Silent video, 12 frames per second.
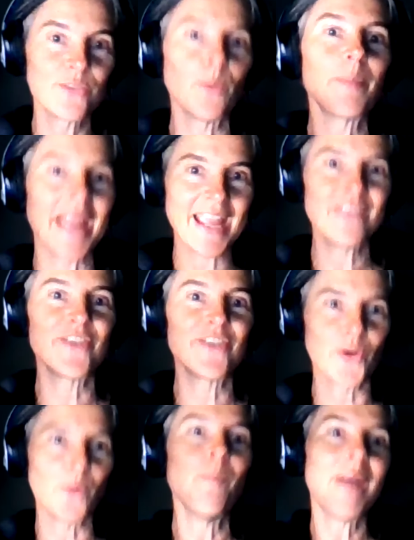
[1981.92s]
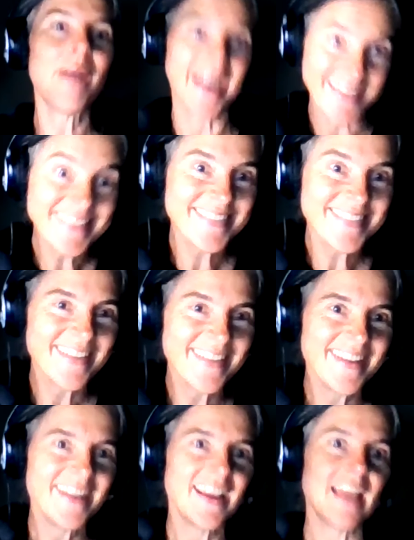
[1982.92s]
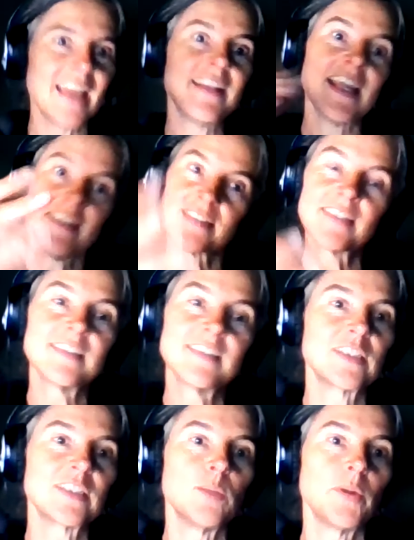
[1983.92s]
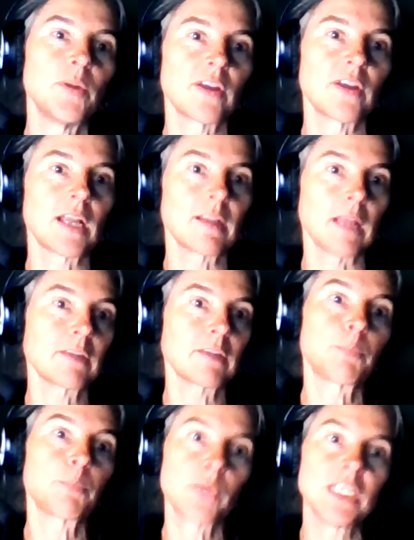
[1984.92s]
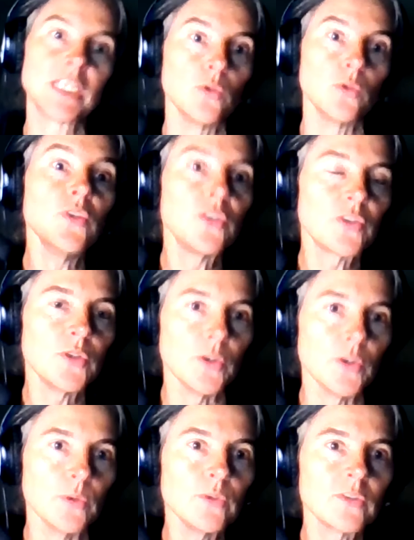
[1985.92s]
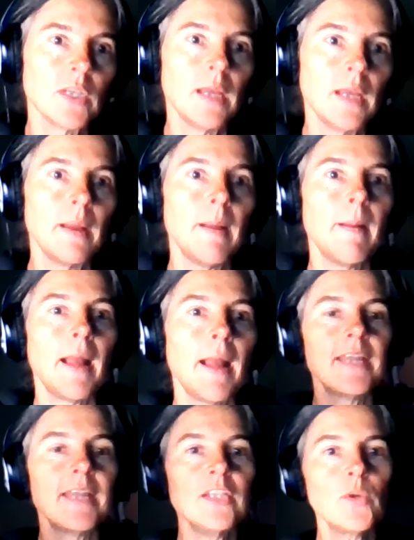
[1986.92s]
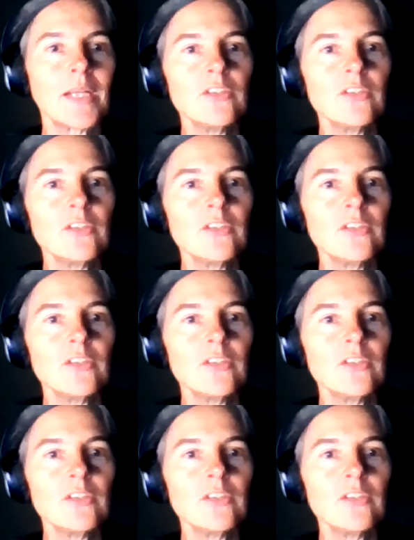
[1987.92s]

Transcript: behavior combined. And then the statistical models are pretty good to use. And then you can